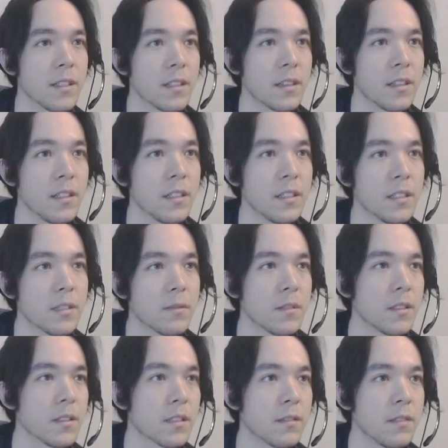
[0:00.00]
these, where
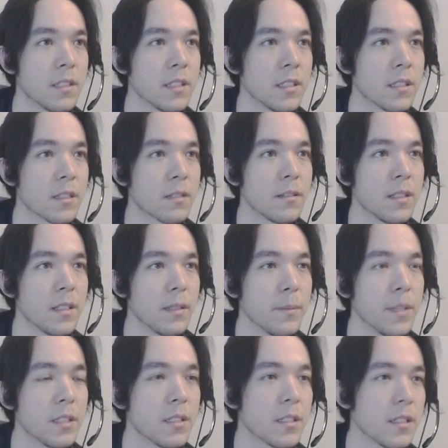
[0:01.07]
it's crit chance, crit
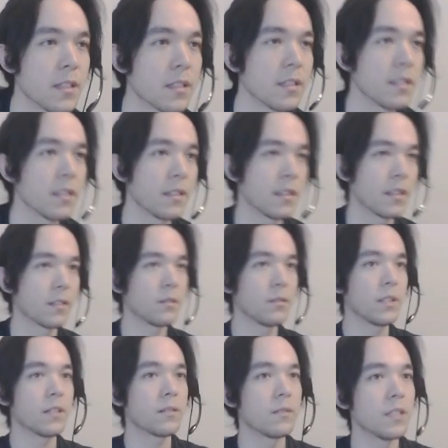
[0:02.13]
damage, socket, and
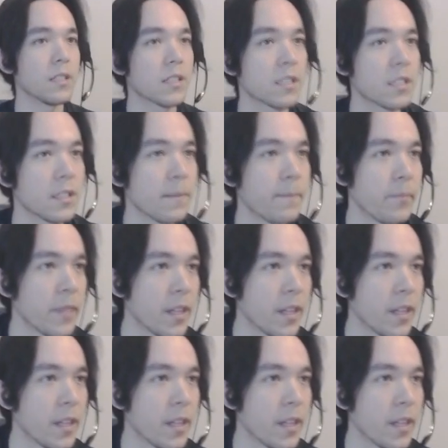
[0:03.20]
cooldown reduction.